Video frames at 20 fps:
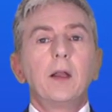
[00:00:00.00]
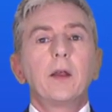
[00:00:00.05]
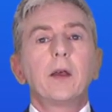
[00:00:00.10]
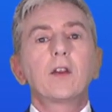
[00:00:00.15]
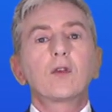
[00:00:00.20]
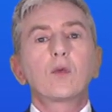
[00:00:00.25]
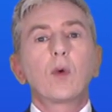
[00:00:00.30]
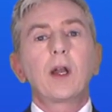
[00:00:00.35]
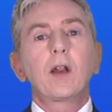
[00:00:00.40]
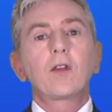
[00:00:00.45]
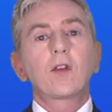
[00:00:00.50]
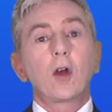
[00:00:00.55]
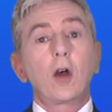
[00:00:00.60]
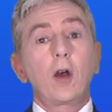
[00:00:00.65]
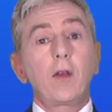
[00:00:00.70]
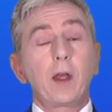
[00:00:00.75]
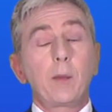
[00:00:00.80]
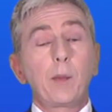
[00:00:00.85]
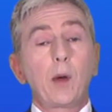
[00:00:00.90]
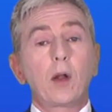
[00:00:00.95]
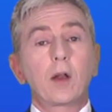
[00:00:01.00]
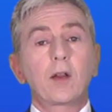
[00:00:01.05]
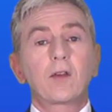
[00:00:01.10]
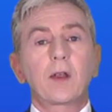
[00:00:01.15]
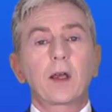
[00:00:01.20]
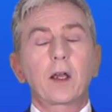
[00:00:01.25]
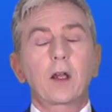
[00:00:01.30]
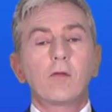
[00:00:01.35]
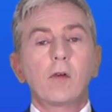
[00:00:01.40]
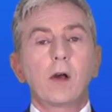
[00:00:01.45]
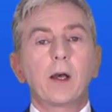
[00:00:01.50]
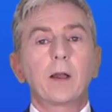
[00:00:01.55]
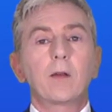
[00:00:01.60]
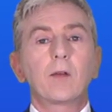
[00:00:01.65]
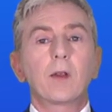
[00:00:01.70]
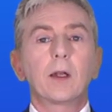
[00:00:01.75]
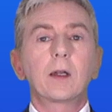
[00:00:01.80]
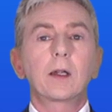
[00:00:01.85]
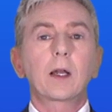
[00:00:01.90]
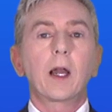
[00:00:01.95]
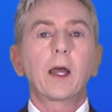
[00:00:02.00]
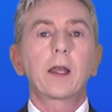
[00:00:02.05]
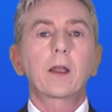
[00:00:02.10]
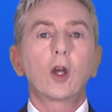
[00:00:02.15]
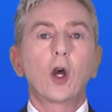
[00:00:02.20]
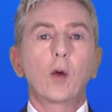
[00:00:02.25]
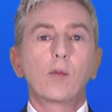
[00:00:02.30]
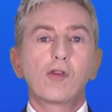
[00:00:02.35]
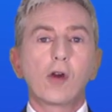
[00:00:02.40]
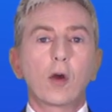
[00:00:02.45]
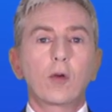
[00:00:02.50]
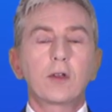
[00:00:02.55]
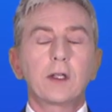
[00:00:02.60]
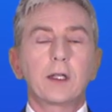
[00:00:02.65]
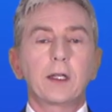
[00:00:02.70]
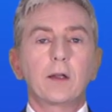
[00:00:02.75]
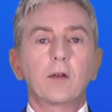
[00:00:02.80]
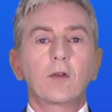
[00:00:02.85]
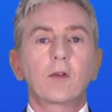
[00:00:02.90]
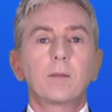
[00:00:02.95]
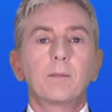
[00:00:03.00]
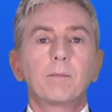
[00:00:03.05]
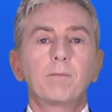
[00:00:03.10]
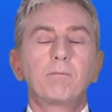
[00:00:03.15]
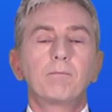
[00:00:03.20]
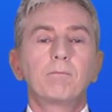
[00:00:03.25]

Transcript: as well as other polysaccharides and glycoproteins.